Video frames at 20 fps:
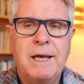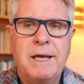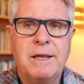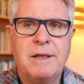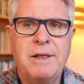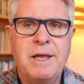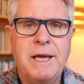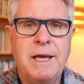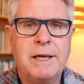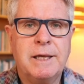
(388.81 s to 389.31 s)

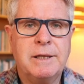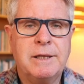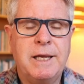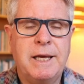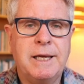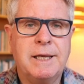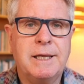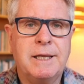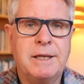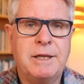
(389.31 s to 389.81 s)

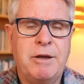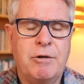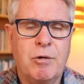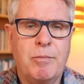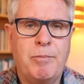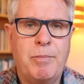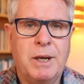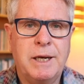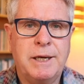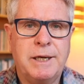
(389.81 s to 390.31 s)
their
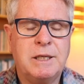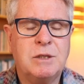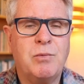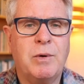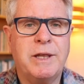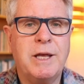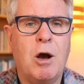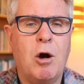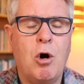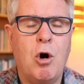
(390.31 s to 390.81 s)
abilities,
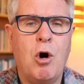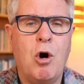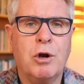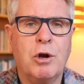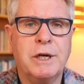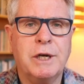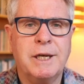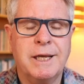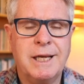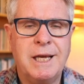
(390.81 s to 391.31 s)
where they're
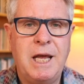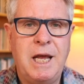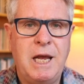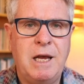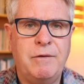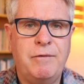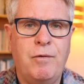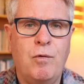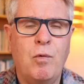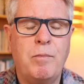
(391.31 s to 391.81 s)
honoured and
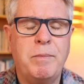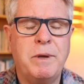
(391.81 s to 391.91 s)
cared for